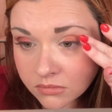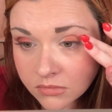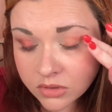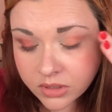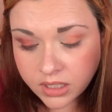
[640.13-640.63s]

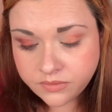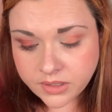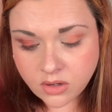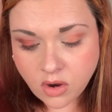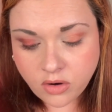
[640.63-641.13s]
It's kind of like
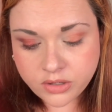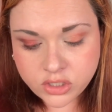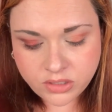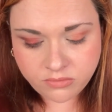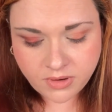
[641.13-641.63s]
an
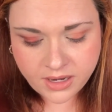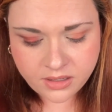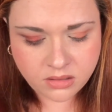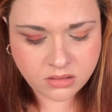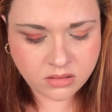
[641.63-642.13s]
orangey
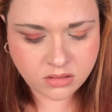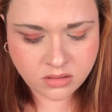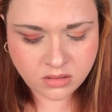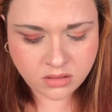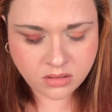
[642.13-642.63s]
red,
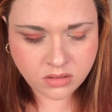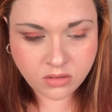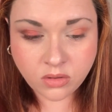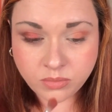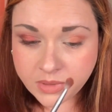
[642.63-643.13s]

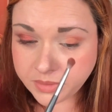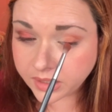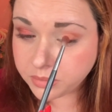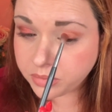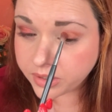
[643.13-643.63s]
maybe
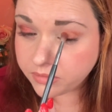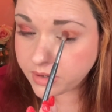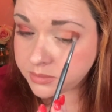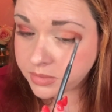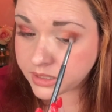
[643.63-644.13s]
like a brick
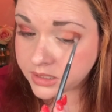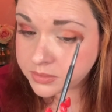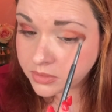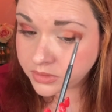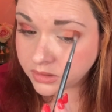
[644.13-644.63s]
red, but it is
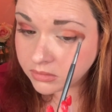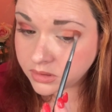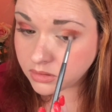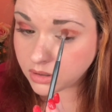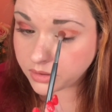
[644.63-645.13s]
pulling a
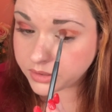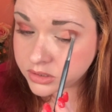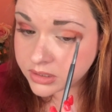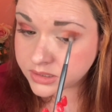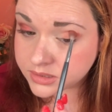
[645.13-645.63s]
little
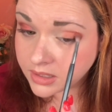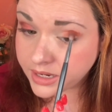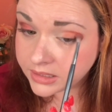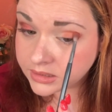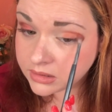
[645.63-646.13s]
orange in this
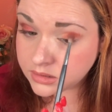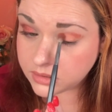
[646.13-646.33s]
lighting.